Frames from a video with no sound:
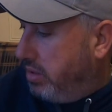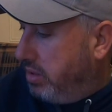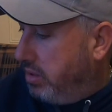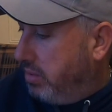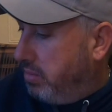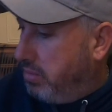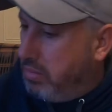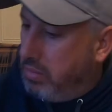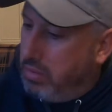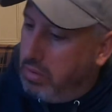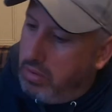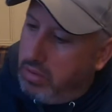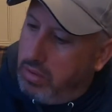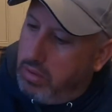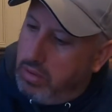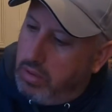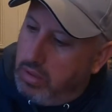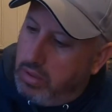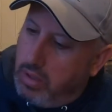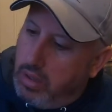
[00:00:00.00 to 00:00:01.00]
them.
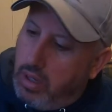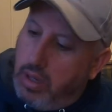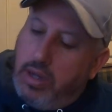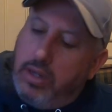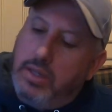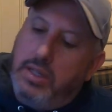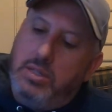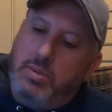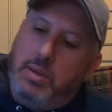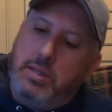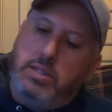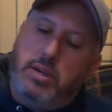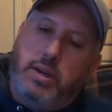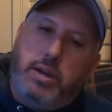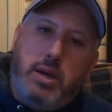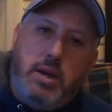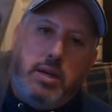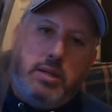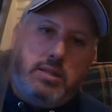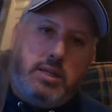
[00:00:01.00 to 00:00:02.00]
Oh no, this one, sorry.
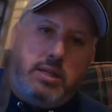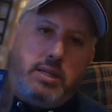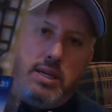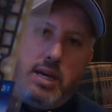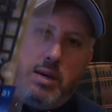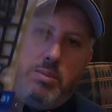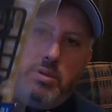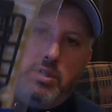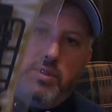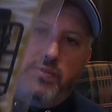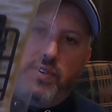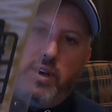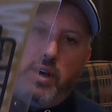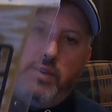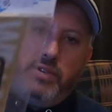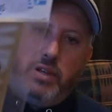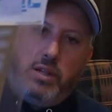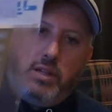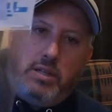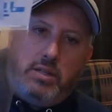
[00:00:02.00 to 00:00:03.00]
So the gun was
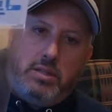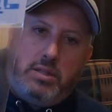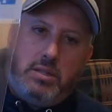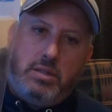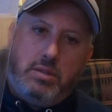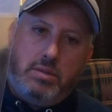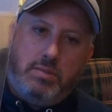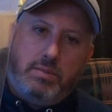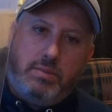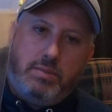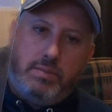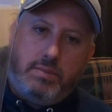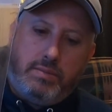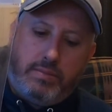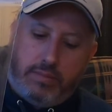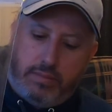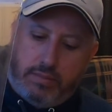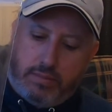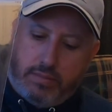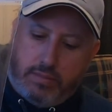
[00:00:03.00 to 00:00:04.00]
$5.
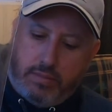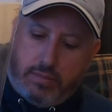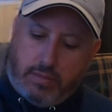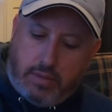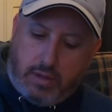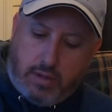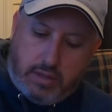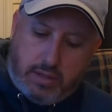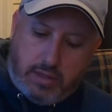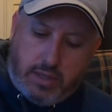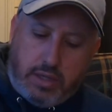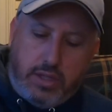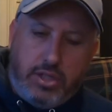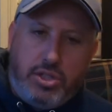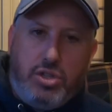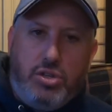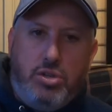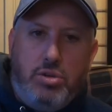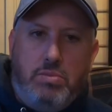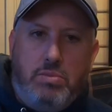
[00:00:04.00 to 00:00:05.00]
So I
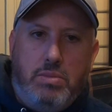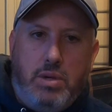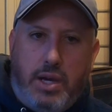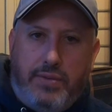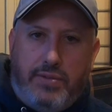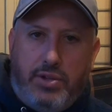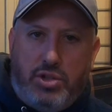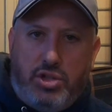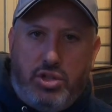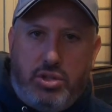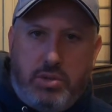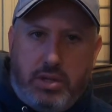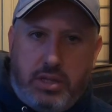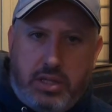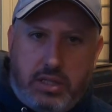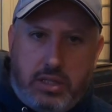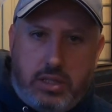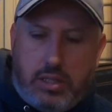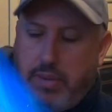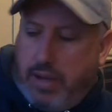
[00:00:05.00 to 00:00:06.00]
have to assume that
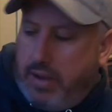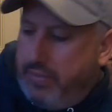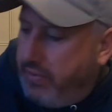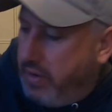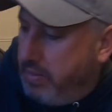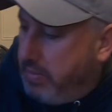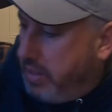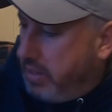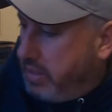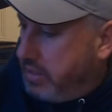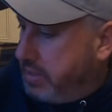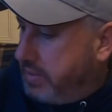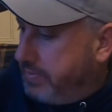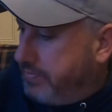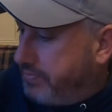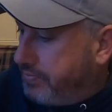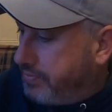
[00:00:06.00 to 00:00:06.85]
this is about $5.